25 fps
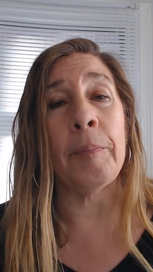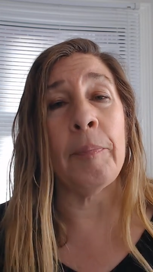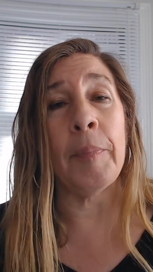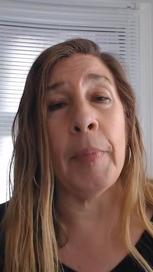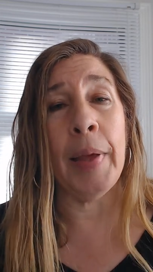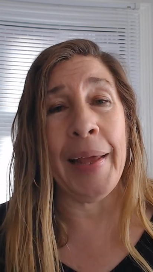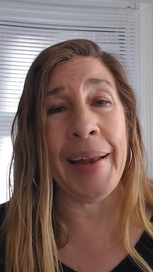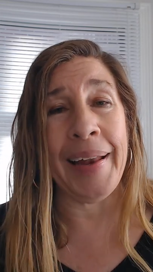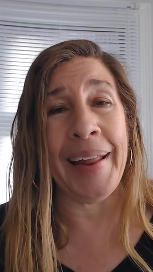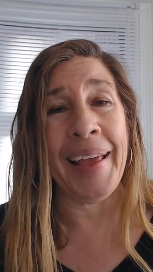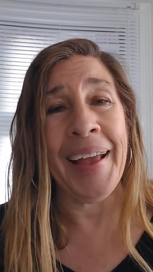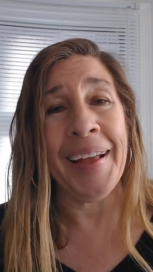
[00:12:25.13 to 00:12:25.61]

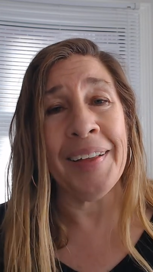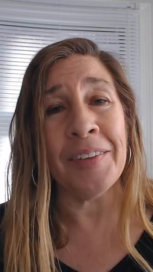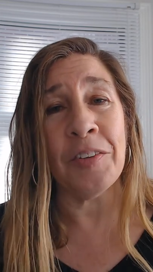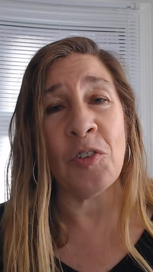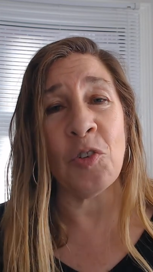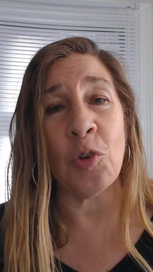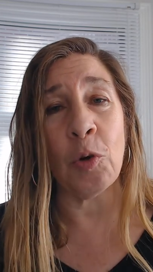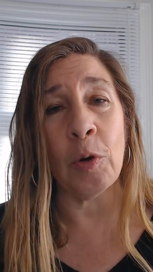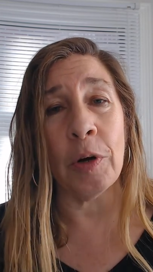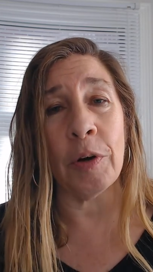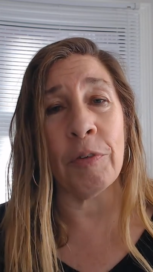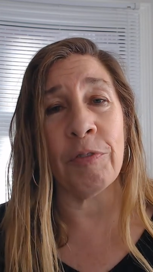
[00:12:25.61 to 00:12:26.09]
it had
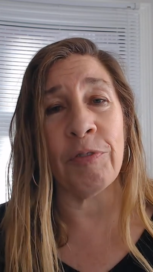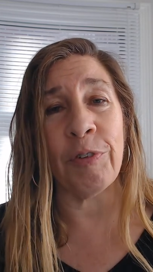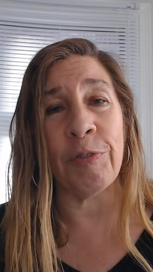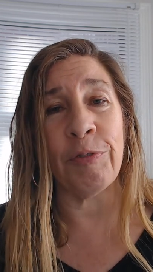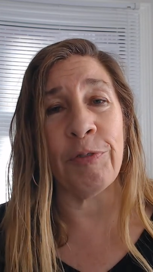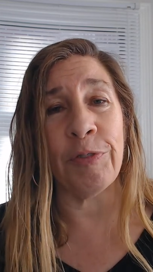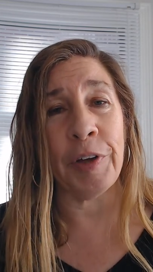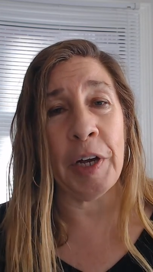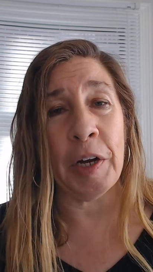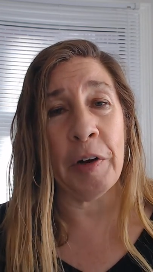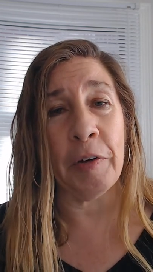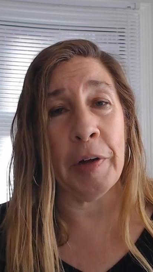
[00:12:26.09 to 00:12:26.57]
sort of a
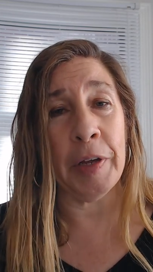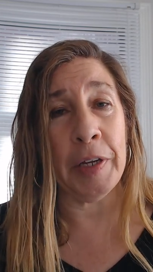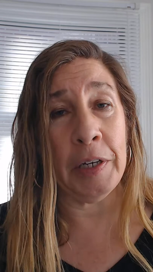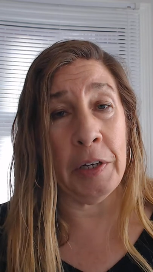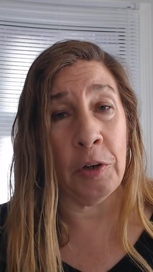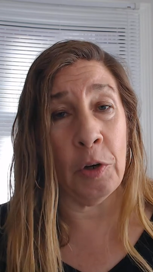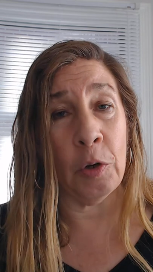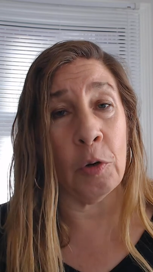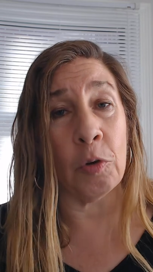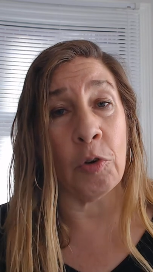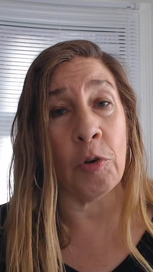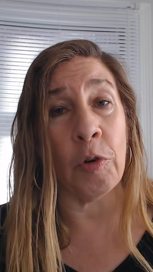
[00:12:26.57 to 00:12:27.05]
very
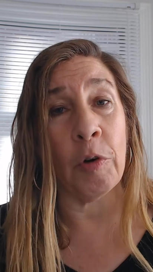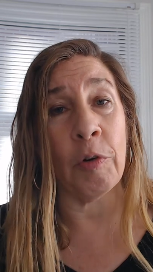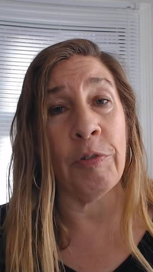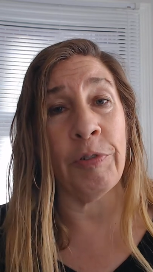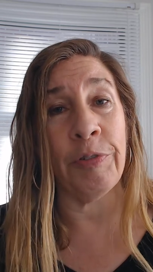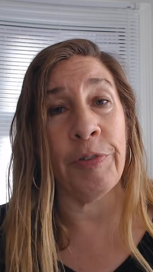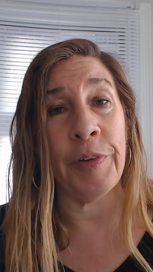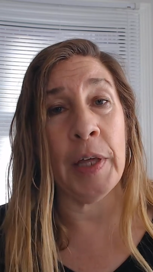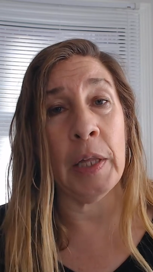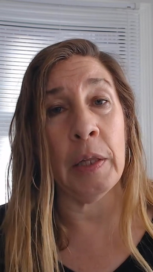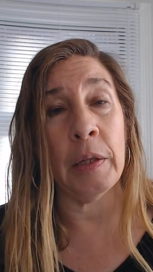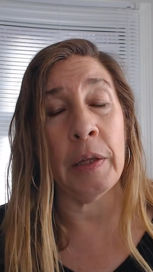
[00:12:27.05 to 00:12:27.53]
neutral
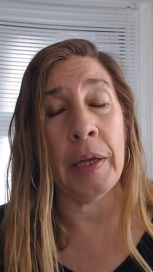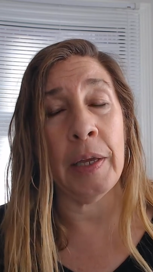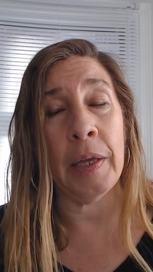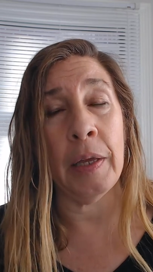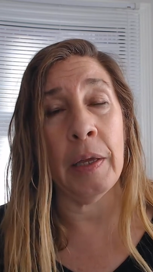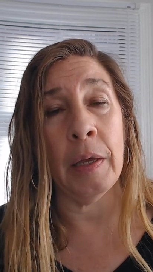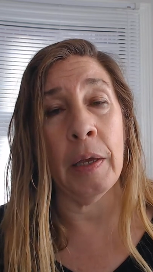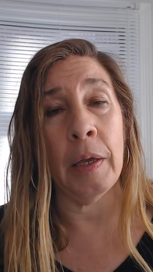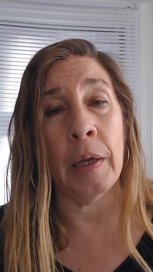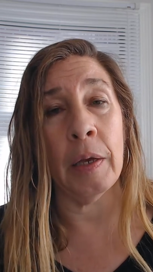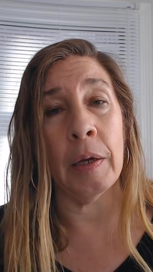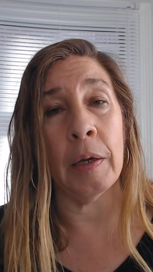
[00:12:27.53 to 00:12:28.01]

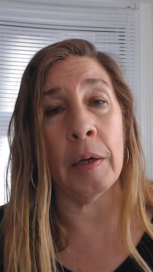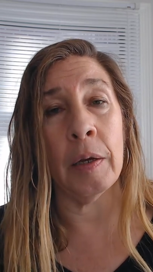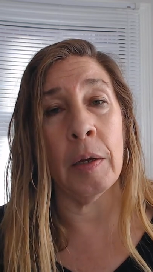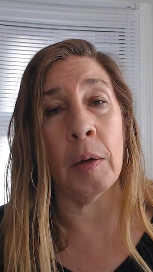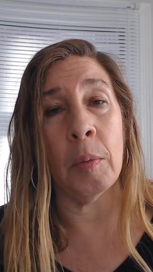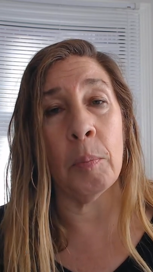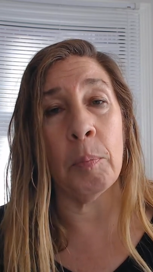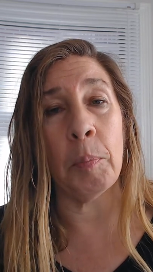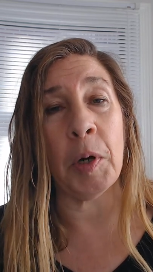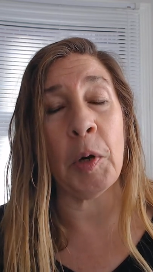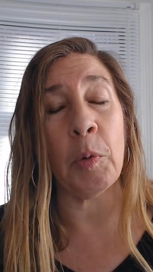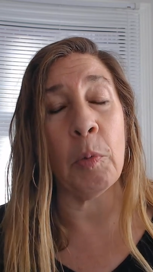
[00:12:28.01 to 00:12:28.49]
feeling,
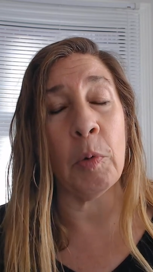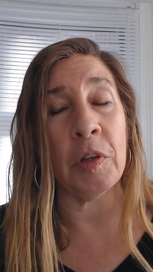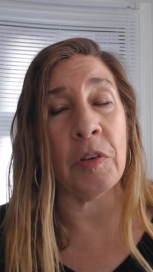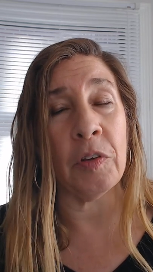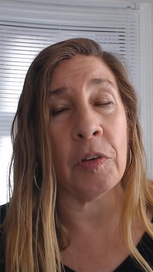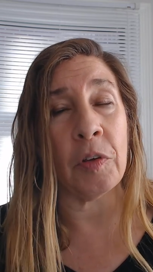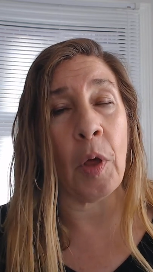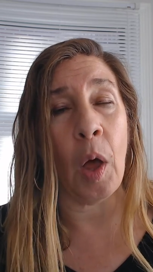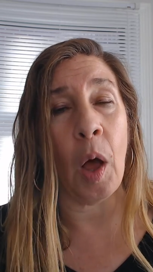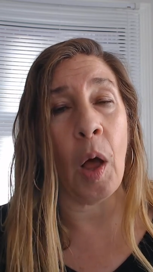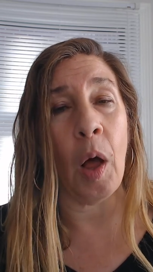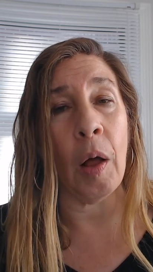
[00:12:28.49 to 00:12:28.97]
but it
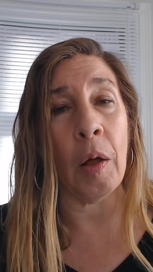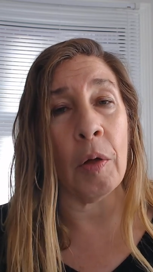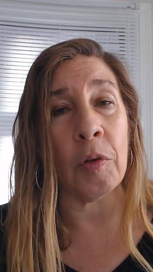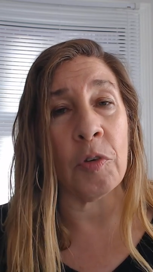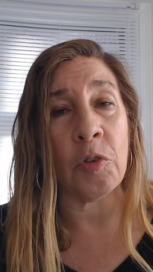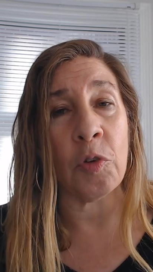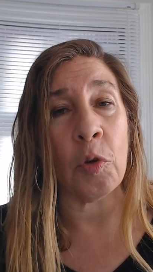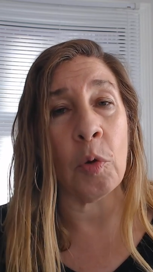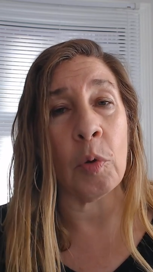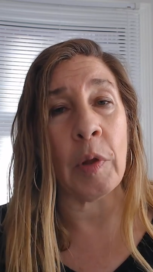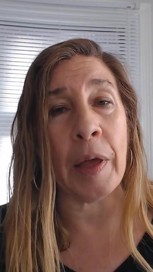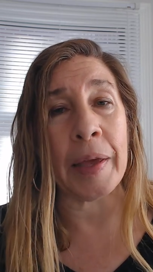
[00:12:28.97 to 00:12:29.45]
was
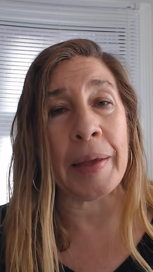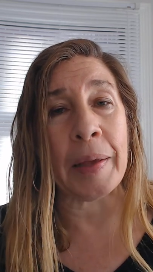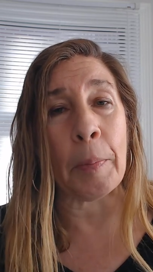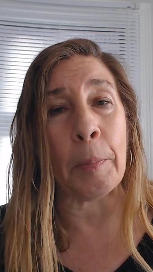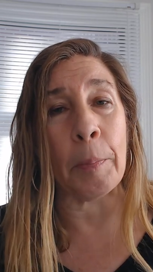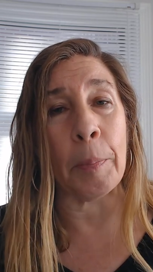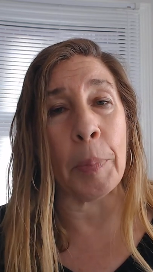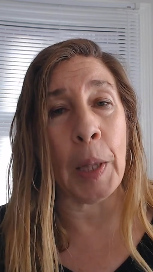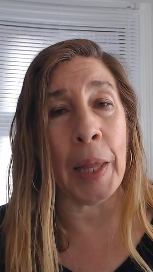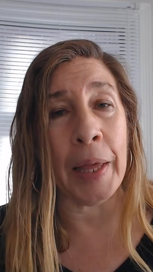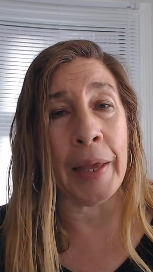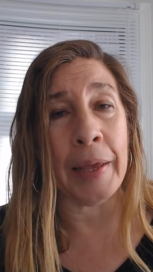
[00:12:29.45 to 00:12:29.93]
also like a
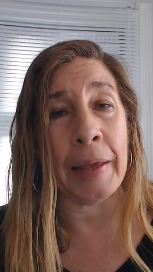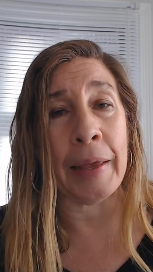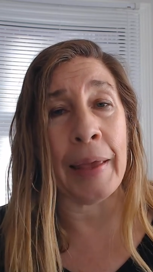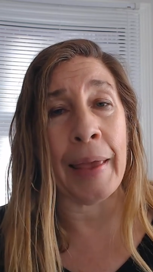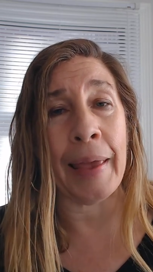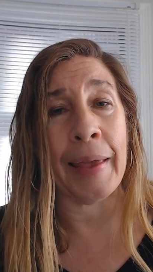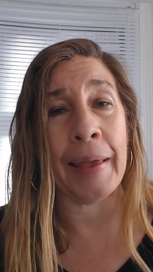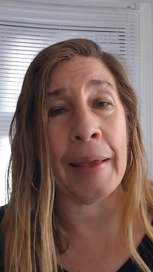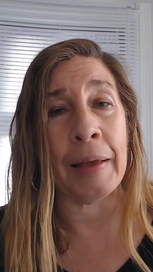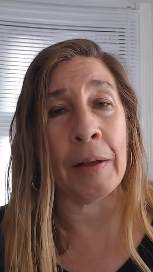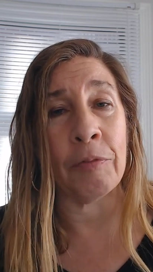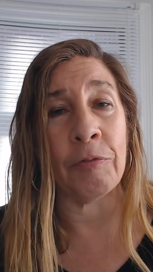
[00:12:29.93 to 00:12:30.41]
blank
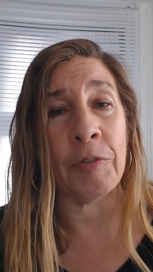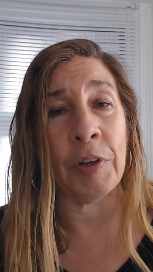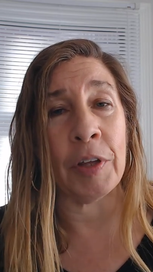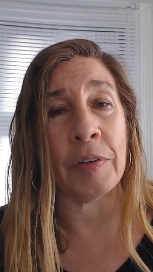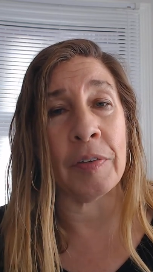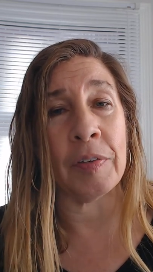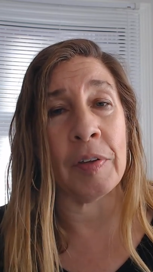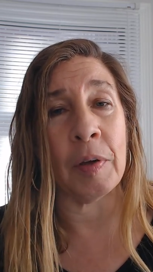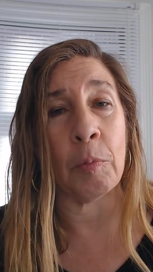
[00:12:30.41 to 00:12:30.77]
canvas.